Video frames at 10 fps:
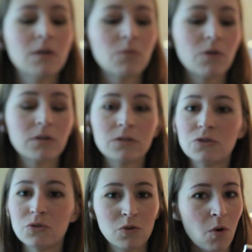We're not going to
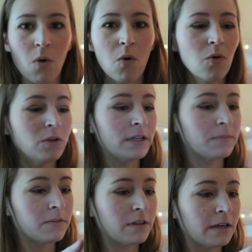do the whole
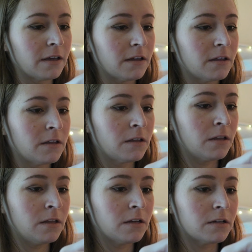lip thing.
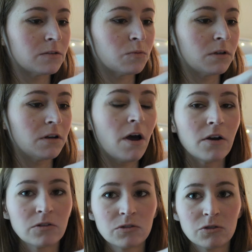Because what
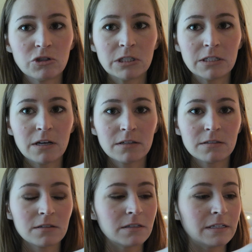NARS usually does
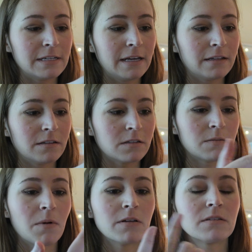is they take the
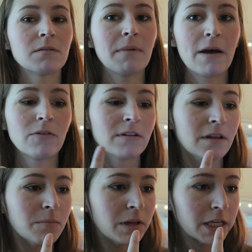smallest amount and
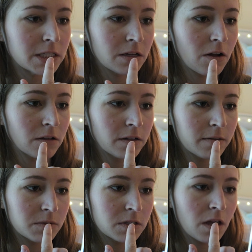they place it on the
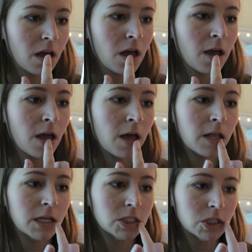lips.
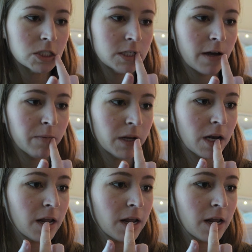They just dab it.